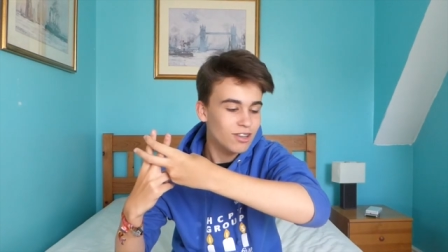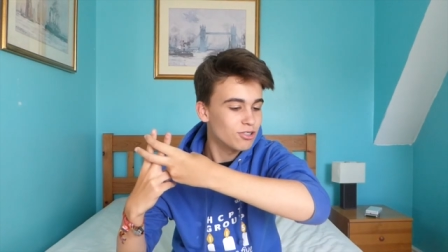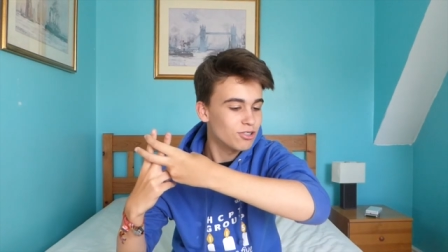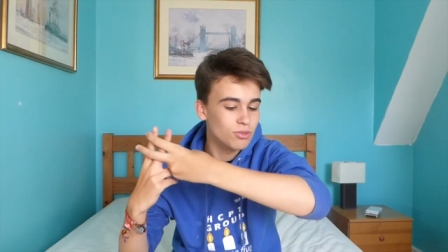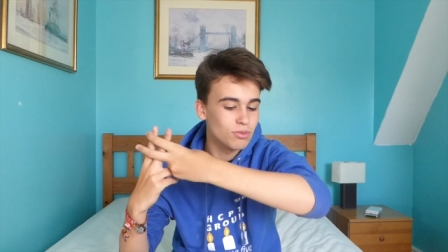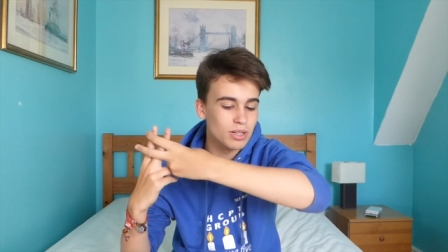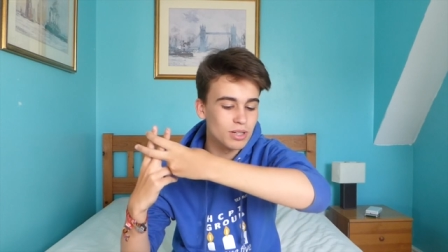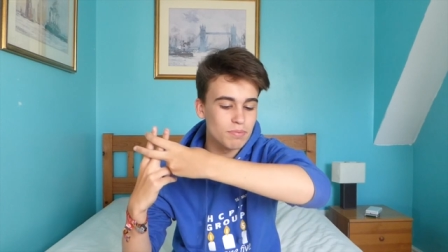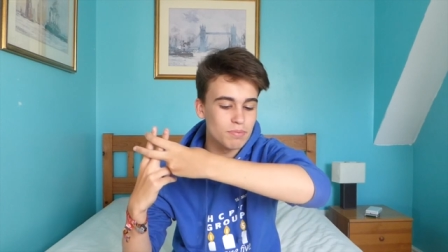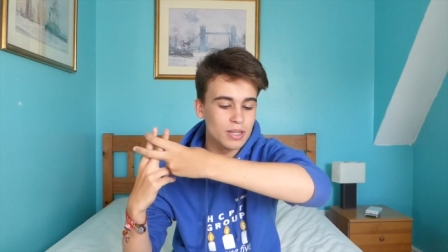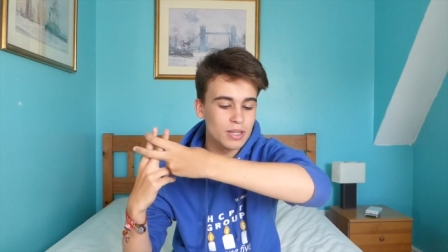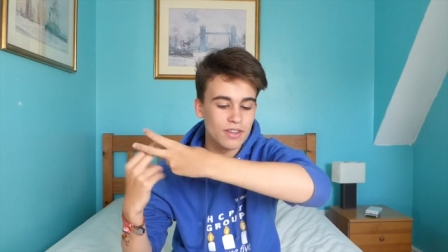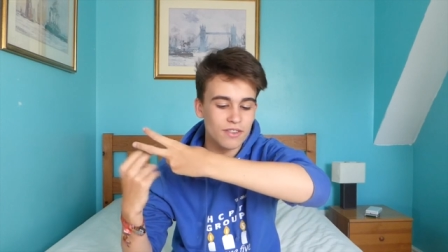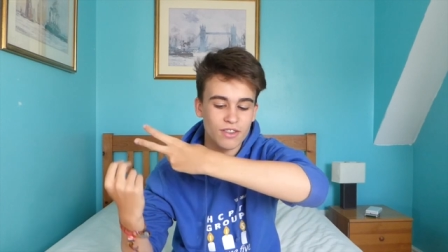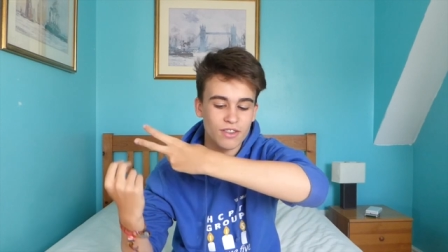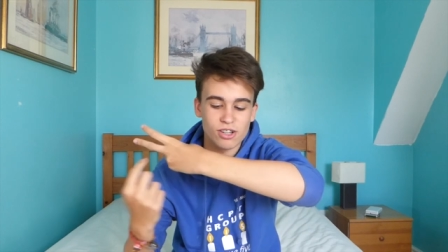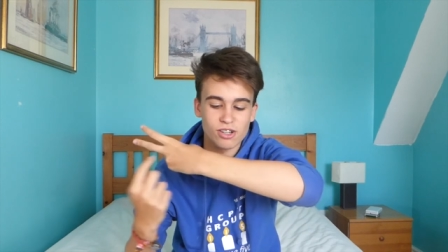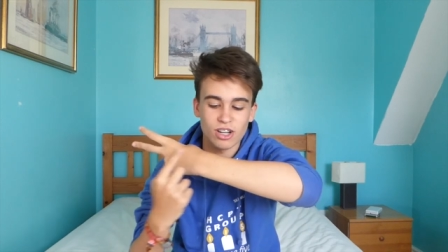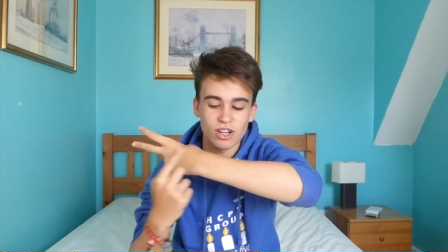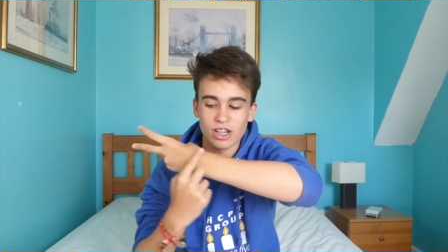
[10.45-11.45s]
How cool would it be
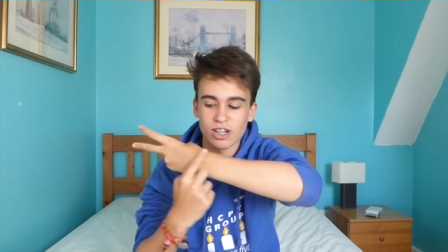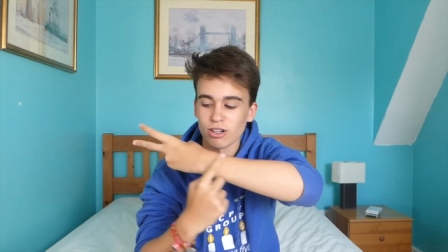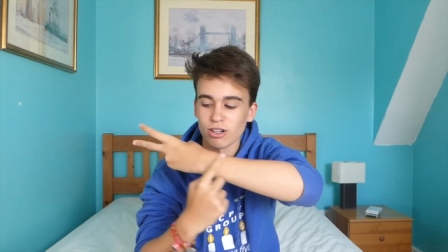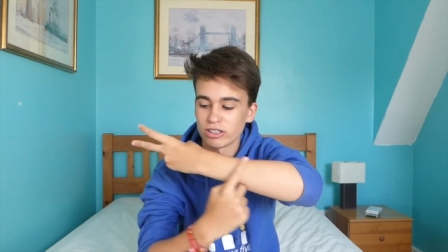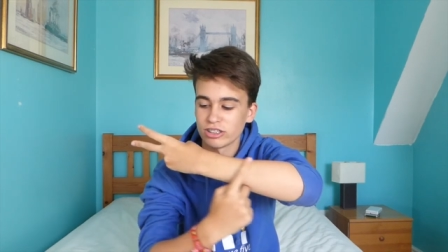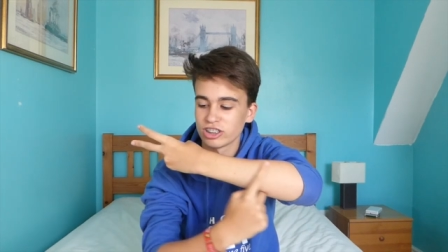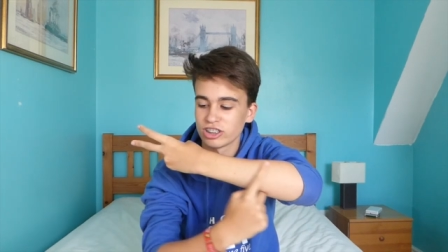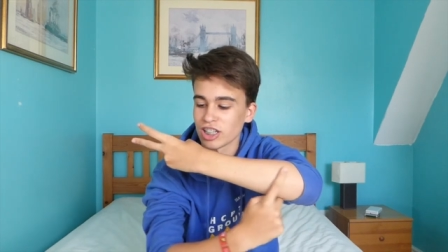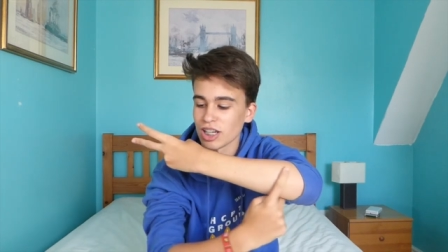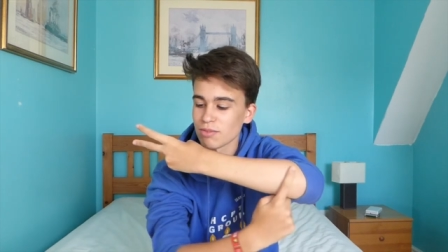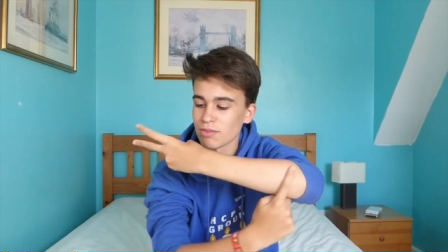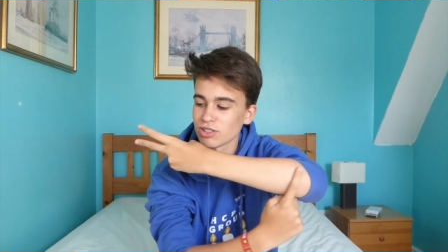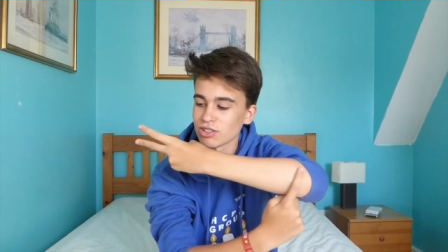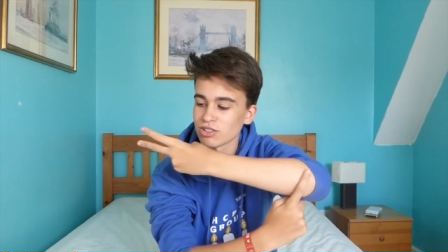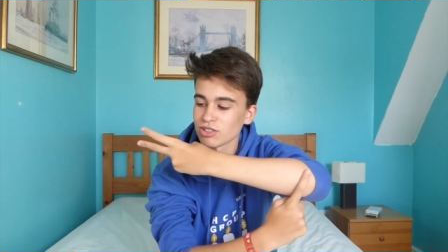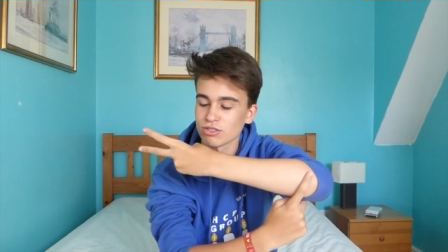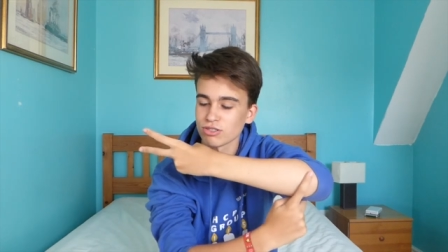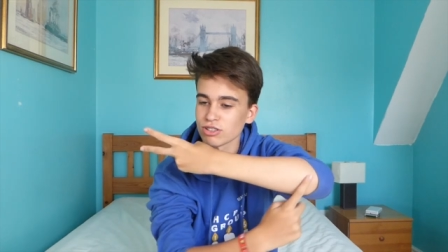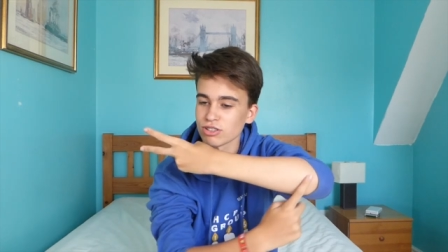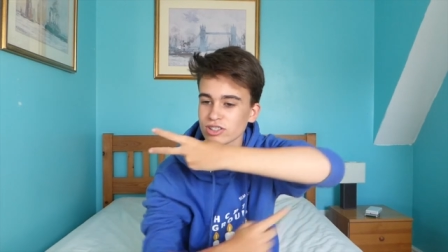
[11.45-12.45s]
if I got like
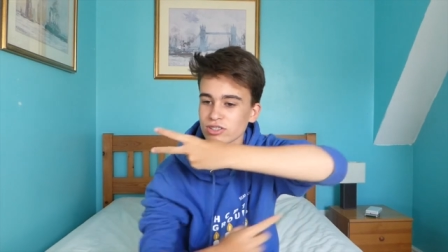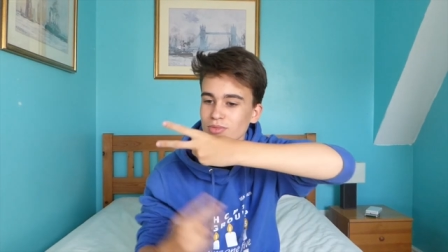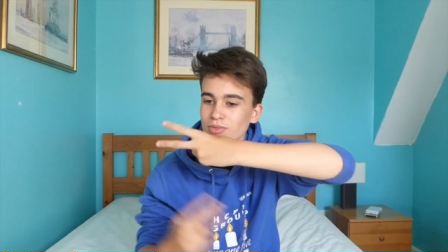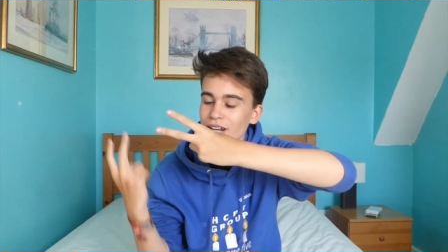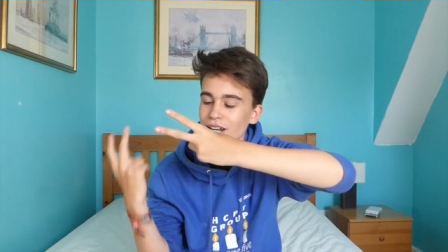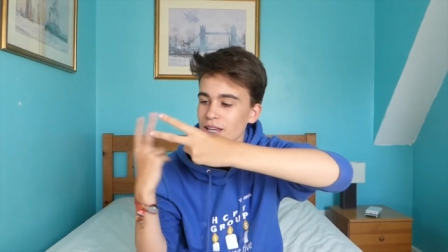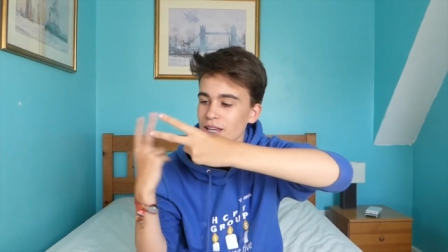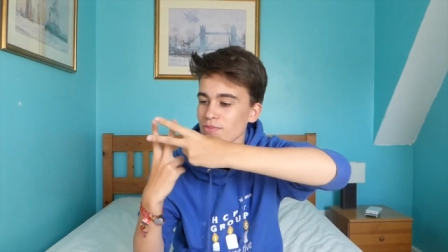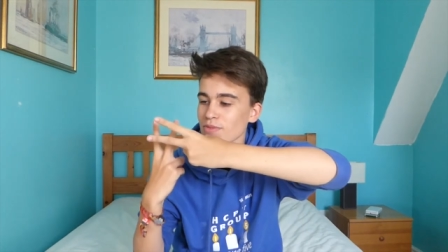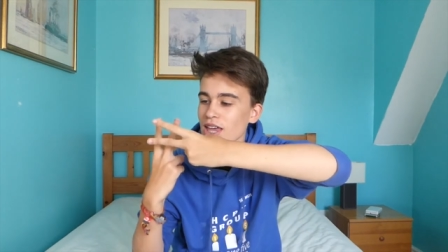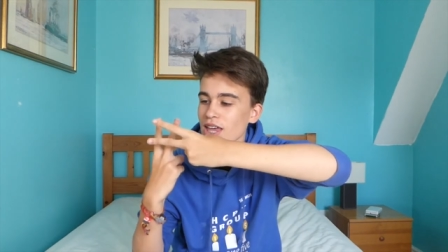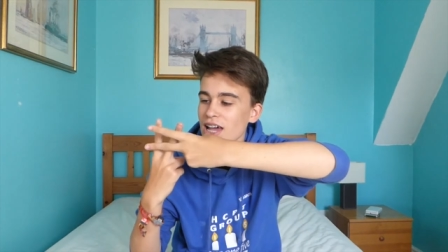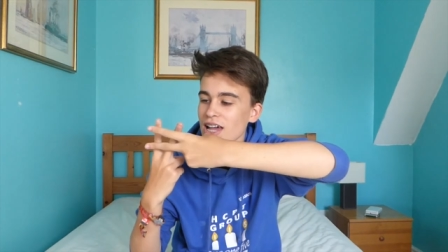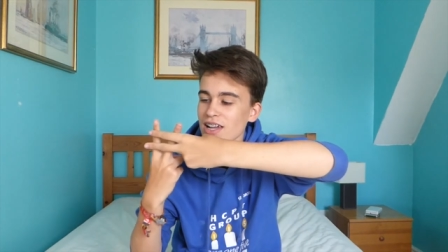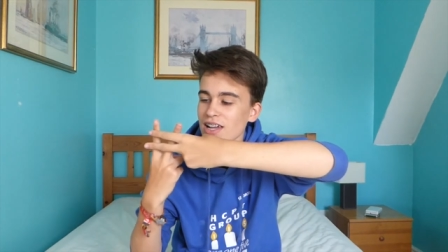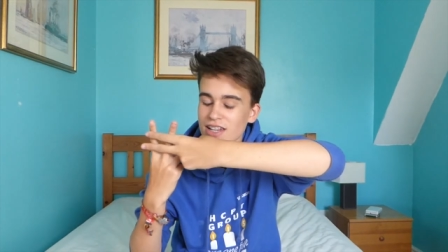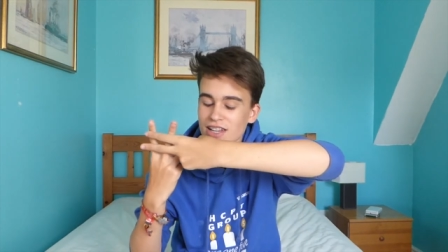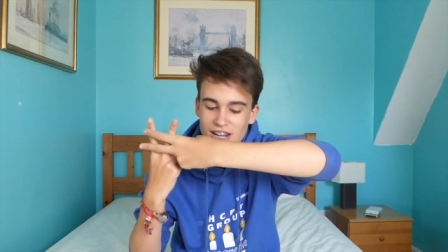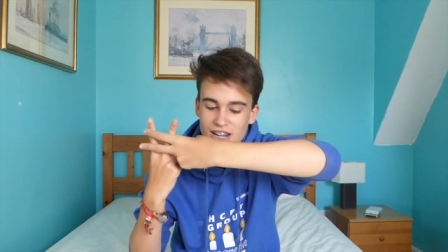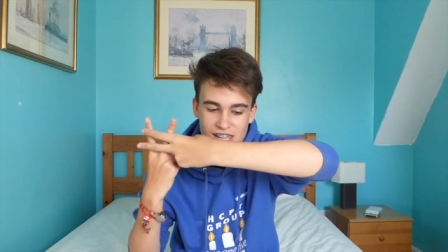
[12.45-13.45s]
AskSeamus across my name
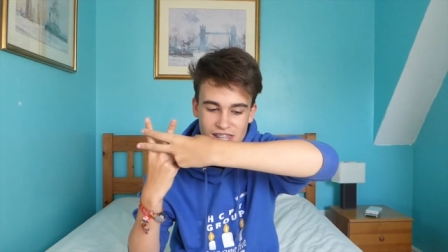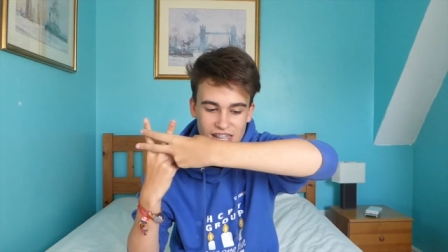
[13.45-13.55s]
there,